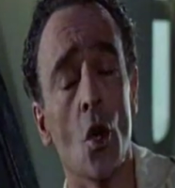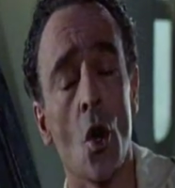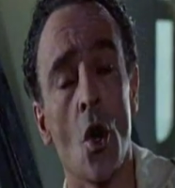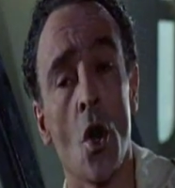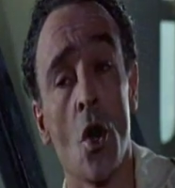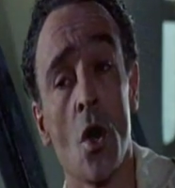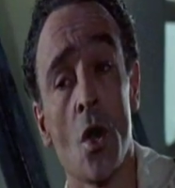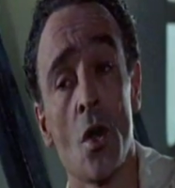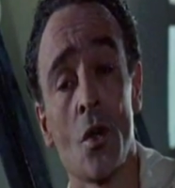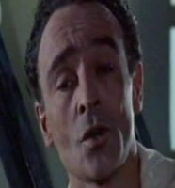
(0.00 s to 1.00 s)

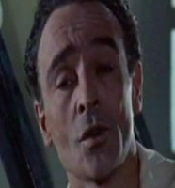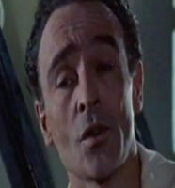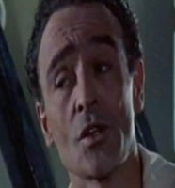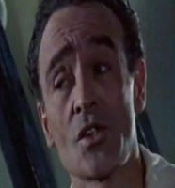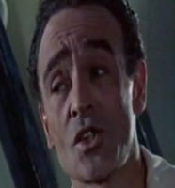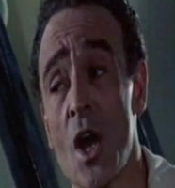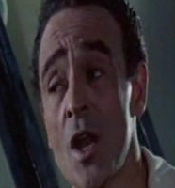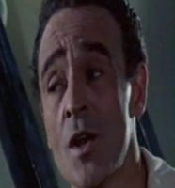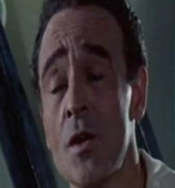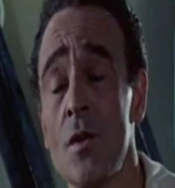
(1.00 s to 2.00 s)
You're the
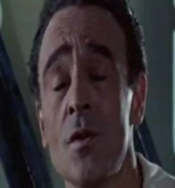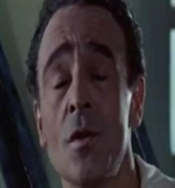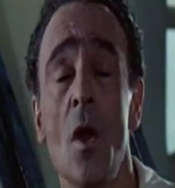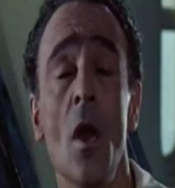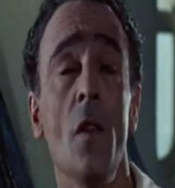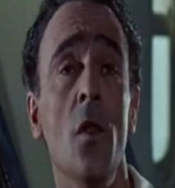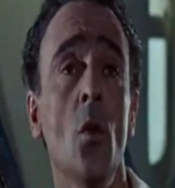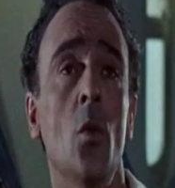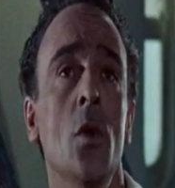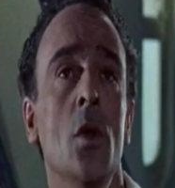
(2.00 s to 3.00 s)
sun,
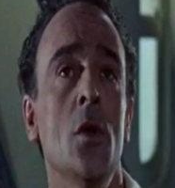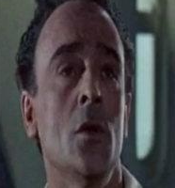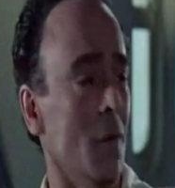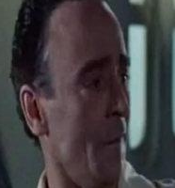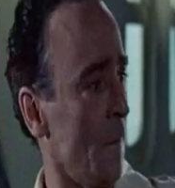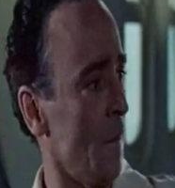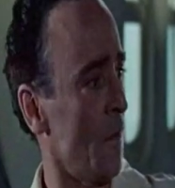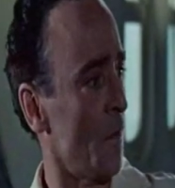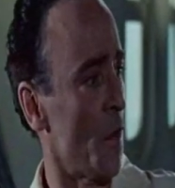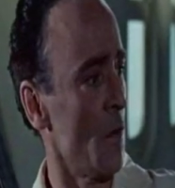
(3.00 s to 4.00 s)
the
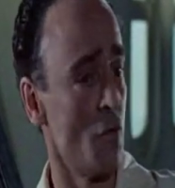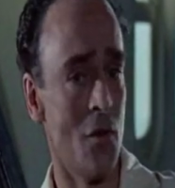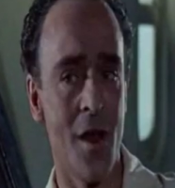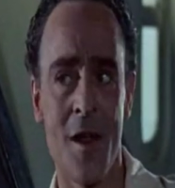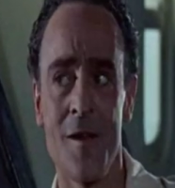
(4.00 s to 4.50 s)
wind, the